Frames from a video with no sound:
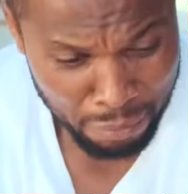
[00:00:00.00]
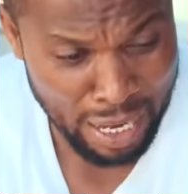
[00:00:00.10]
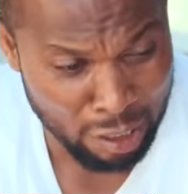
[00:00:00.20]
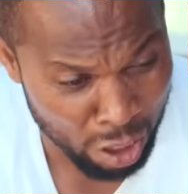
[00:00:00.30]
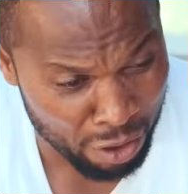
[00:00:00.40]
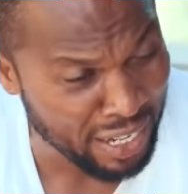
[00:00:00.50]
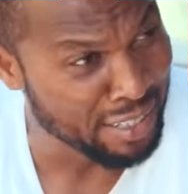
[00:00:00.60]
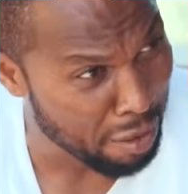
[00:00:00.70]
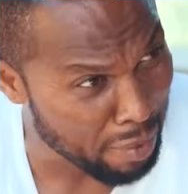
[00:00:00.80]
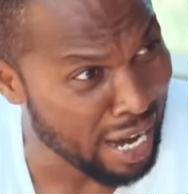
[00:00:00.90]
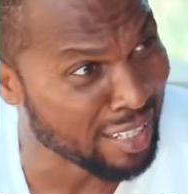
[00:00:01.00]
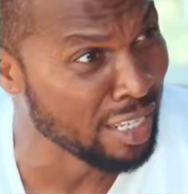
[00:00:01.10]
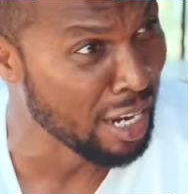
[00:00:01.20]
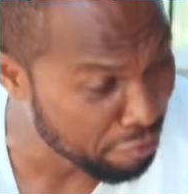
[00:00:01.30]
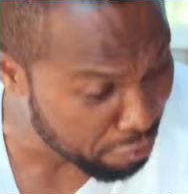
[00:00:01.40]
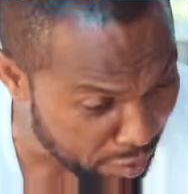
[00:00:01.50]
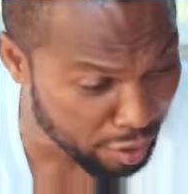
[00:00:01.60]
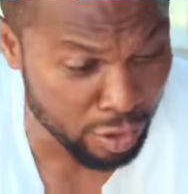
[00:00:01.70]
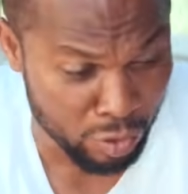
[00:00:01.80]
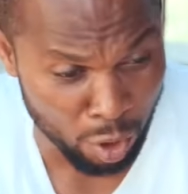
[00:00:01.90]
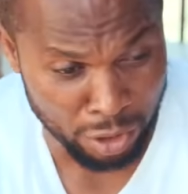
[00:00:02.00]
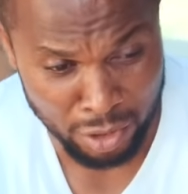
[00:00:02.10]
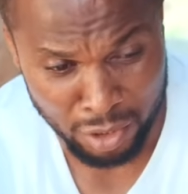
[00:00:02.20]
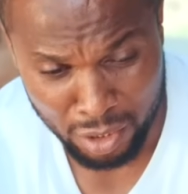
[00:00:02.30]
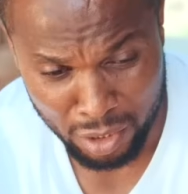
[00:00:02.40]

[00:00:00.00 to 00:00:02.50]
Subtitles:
My love, Adama has left me this morning.